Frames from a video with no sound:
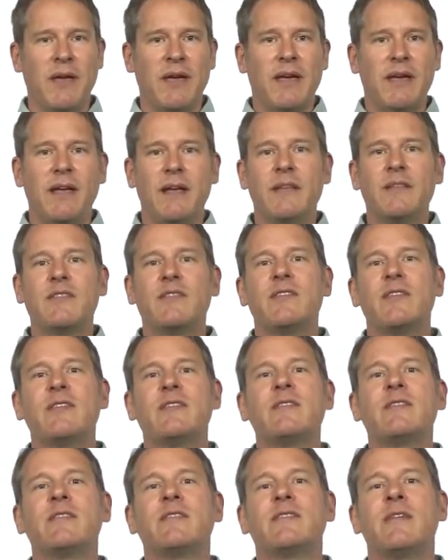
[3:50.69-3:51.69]
He
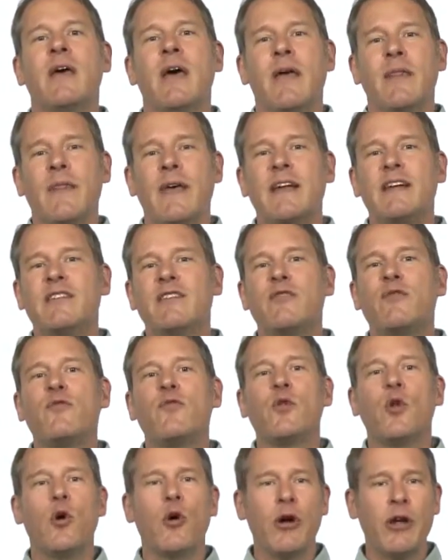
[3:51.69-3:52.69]
insists that his
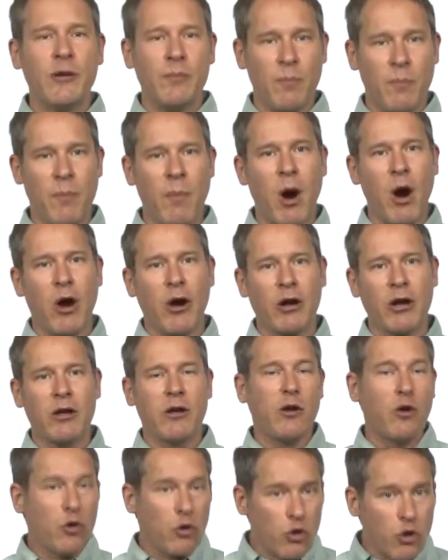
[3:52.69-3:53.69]
florid mark,
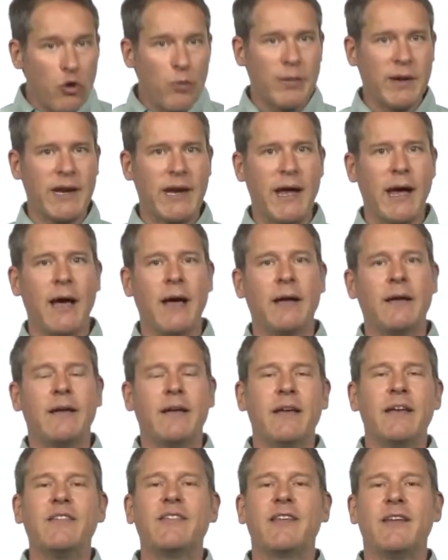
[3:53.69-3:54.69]
rubrica,
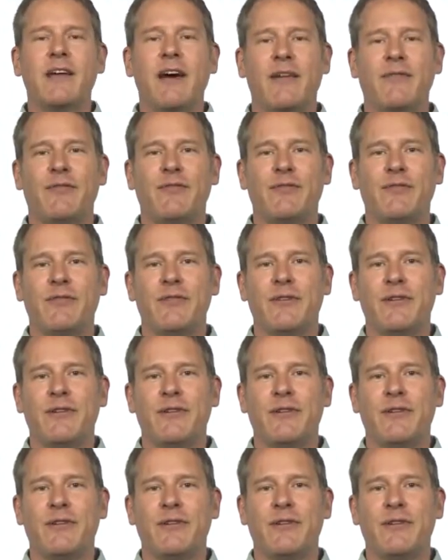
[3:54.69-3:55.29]
is enough.